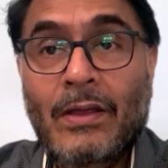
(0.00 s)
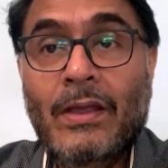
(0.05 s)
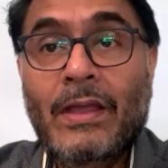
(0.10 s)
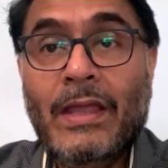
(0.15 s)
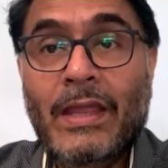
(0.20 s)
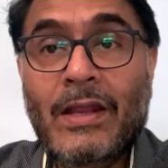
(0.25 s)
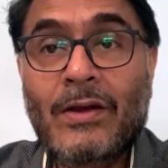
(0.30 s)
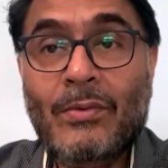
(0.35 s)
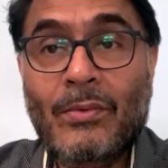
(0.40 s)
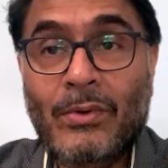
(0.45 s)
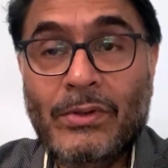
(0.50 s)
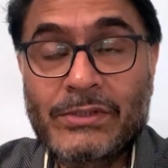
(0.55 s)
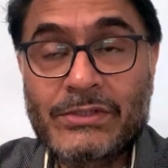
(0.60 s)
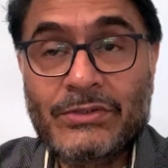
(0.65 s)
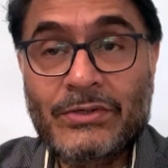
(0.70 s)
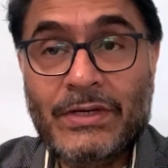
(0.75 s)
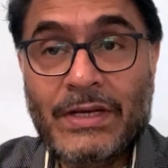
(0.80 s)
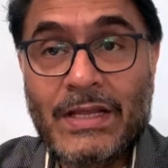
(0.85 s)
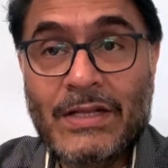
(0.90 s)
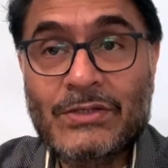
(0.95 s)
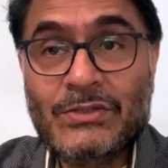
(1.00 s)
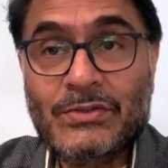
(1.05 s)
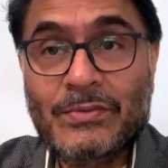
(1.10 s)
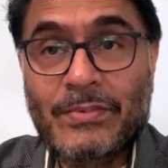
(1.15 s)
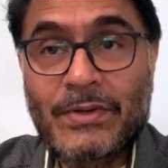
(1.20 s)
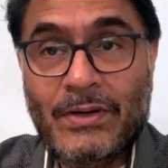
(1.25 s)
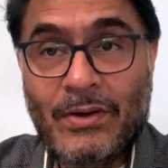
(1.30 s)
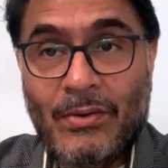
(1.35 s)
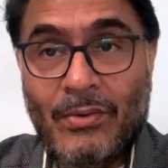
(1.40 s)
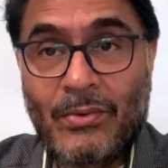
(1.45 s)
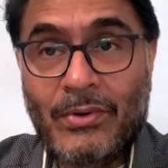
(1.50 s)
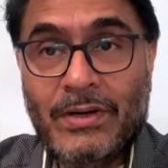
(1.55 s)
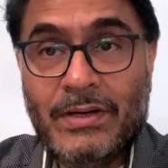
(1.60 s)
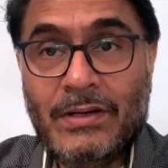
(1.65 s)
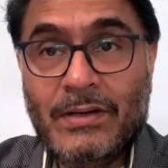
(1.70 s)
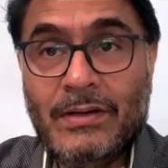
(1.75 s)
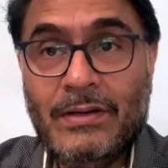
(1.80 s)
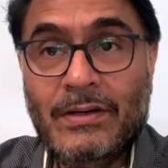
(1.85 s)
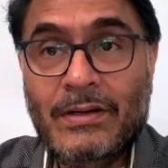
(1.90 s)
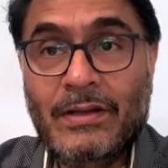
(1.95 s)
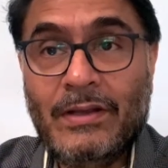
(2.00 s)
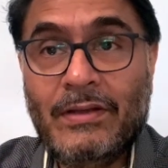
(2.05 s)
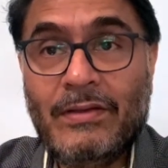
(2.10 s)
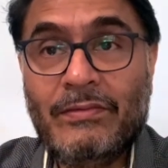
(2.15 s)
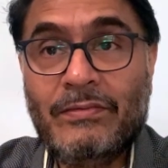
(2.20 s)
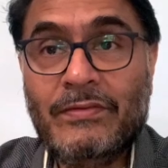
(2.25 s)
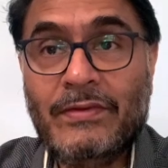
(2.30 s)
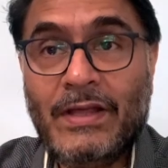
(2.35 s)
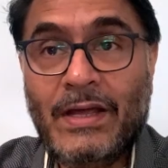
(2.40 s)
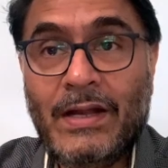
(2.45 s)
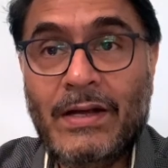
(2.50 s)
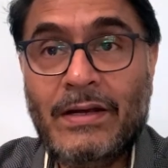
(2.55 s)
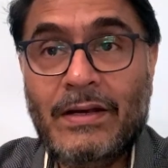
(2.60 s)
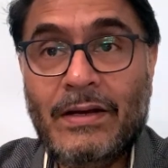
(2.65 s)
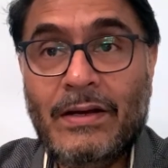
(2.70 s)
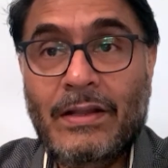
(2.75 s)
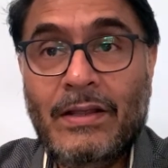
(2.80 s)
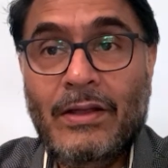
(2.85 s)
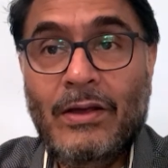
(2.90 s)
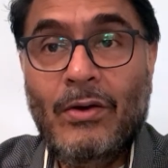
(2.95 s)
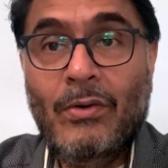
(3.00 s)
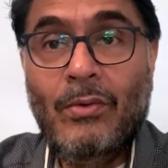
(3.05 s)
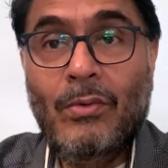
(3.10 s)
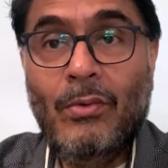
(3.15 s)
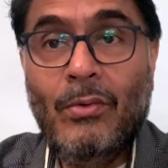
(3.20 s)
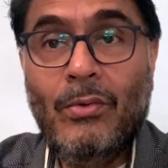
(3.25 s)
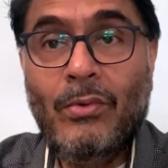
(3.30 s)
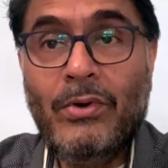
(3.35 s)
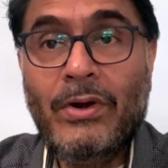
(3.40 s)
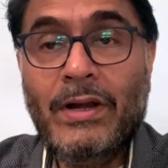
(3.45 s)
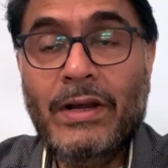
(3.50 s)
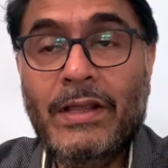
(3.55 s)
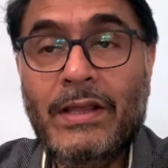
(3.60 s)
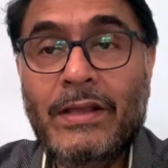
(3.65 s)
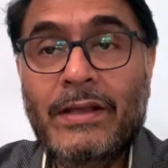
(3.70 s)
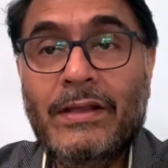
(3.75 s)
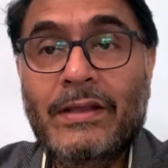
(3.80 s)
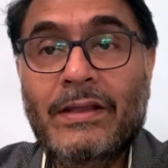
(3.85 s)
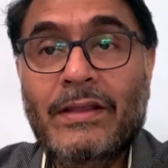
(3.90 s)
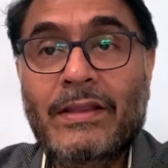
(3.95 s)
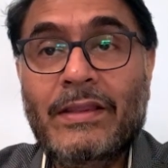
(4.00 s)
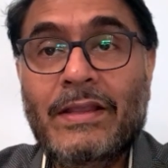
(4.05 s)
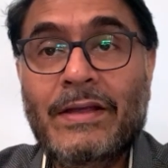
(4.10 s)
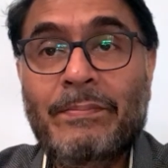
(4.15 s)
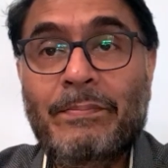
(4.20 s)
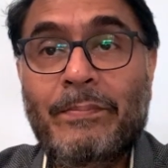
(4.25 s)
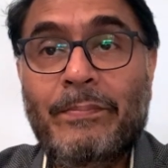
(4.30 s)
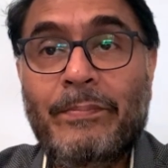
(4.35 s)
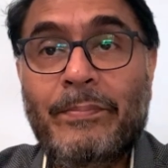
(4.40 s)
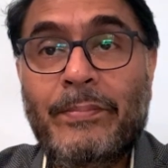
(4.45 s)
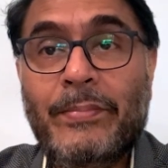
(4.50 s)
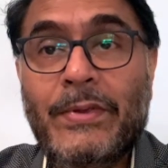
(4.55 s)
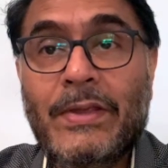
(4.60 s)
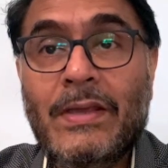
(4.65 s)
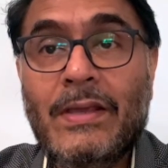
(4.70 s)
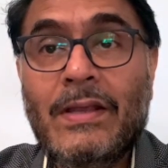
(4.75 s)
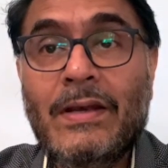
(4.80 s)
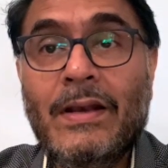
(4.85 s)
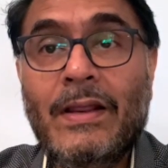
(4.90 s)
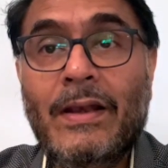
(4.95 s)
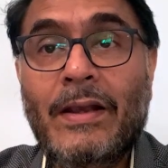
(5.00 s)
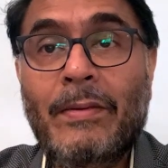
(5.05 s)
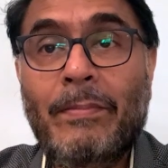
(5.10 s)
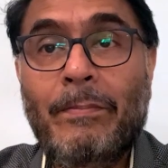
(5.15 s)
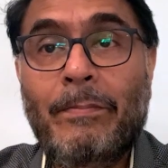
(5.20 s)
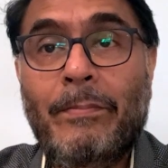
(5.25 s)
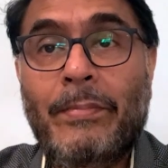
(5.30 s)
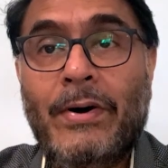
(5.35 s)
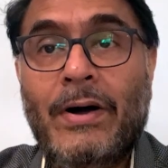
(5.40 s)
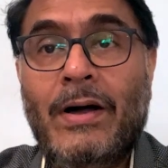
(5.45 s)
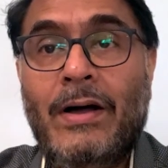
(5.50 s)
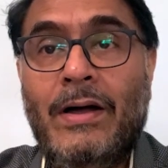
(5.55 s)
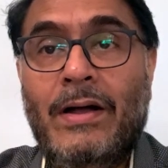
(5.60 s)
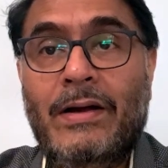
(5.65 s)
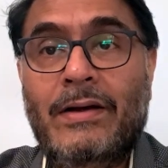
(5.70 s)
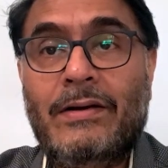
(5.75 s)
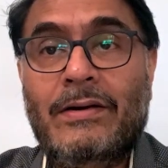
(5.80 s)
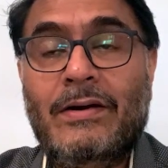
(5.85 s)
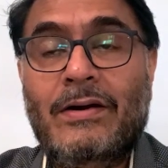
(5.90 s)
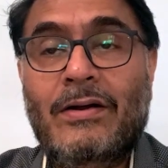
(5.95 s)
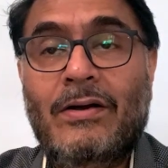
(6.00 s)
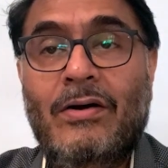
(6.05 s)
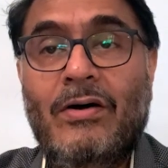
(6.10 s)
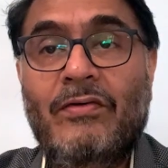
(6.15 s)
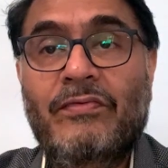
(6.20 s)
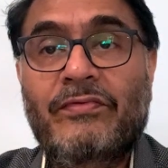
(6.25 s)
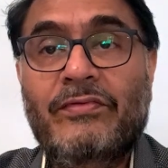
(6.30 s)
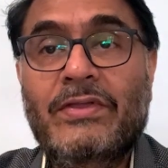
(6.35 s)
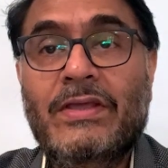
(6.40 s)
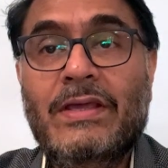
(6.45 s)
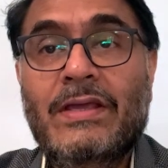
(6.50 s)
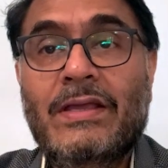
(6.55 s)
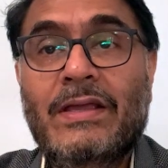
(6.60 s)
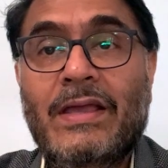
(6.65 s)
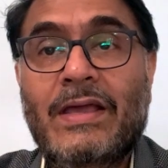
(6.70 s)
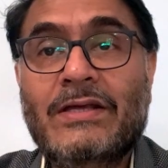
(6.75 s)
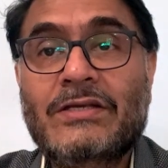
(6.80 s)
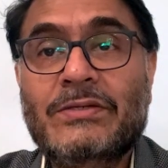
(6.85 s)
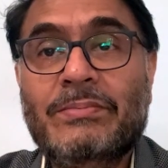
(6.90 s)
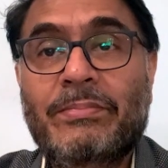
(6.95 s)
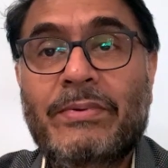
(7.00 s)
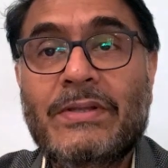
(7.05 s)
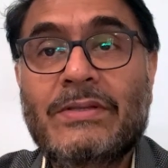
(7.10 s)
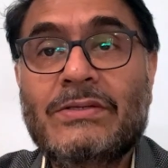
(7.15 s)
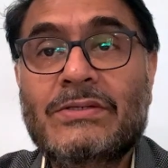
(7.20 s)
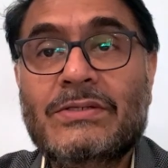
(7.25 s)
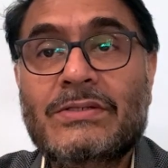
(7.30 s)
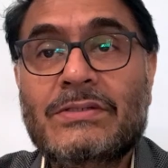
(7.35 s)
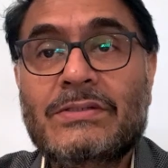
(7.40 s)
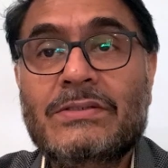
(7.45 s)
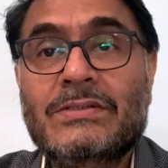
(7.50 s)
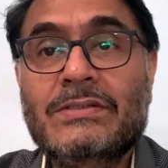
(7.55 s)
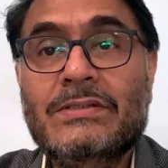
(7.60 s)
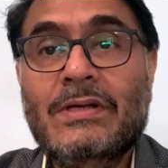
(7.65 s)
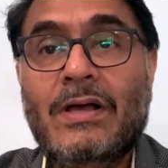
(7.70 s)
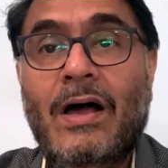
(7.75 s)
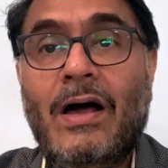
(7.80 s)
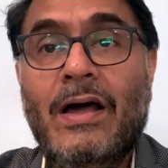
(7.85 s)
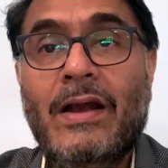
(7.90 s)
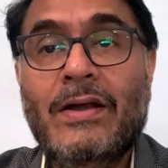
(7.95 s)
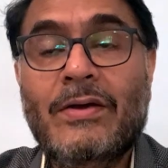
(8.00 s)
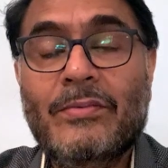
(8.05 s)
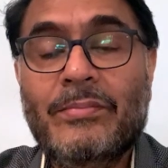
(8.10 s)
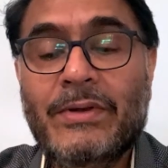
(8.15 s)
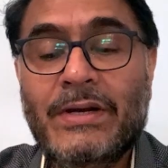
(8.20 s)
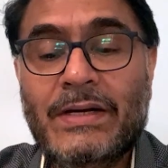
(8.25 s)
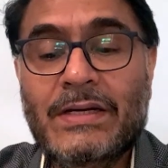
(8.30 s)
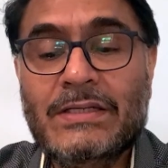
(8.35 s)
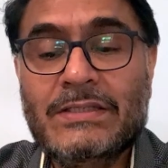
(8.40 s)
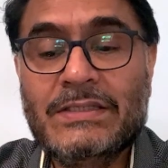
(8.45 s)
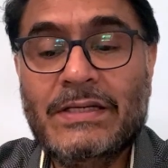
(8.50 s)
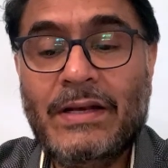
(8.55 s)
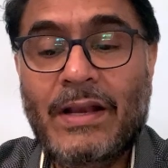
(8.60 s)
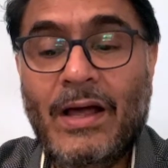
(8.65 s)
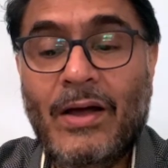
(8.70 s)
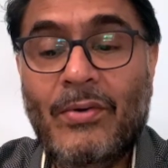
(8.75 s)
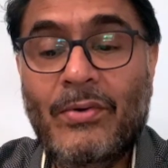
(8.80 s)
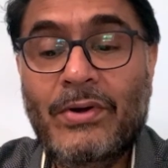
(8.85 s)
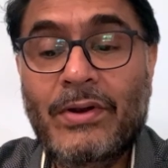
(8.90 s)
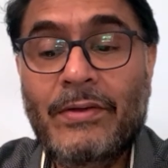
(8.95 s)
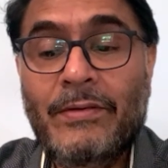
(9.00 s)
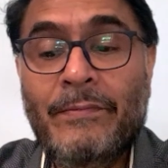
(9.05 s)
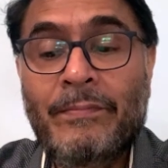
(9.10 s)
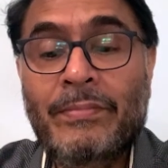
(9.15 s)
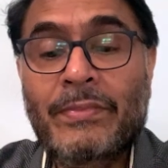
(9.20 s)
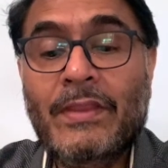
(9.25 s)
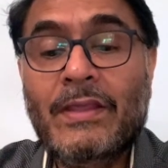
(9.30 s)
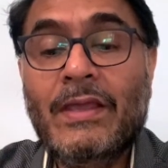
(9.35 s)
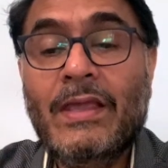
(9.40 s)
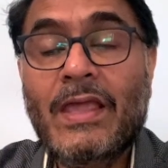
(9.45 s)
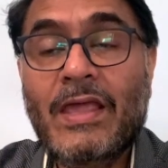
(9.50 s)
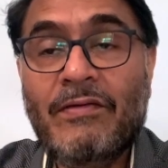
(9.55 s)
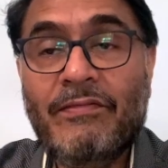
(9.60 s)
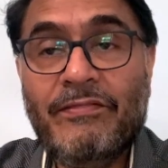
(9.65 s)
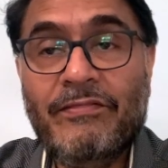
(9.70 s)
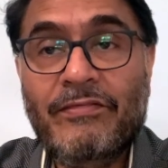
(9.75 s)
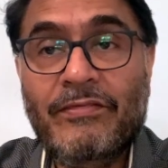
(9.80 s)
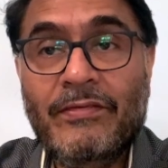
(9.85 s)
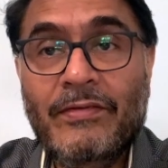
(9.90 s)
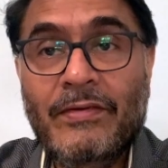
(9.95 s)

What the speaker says: It also needs to be noted that only the penal part of the expenses are to be disallowed. If